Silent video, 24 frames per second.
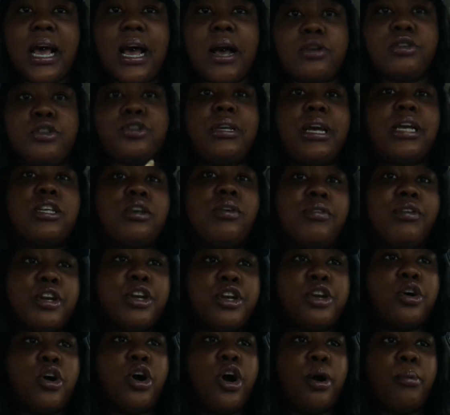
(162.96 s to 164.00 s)
house. You guys
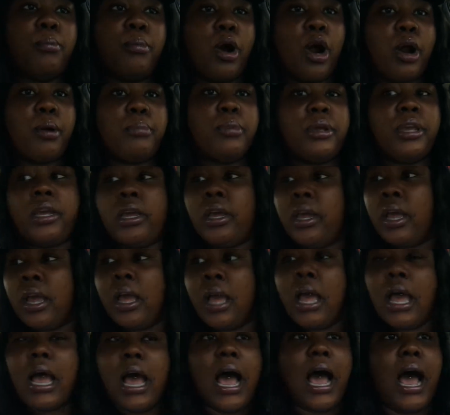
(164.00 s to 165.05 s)
already know her, Barbie.
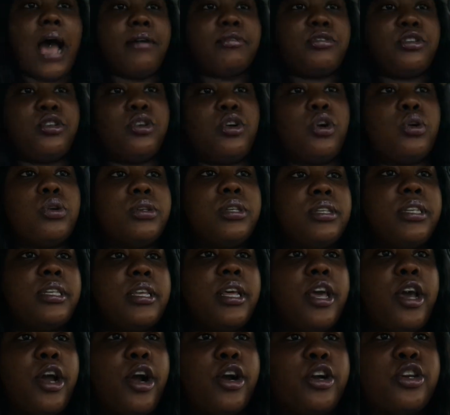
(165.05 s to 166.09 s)
I have to go
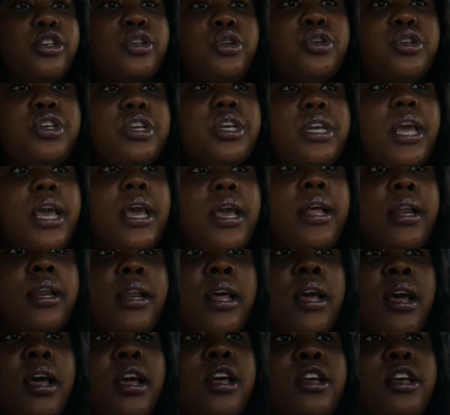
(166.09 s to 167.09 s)
see her so she can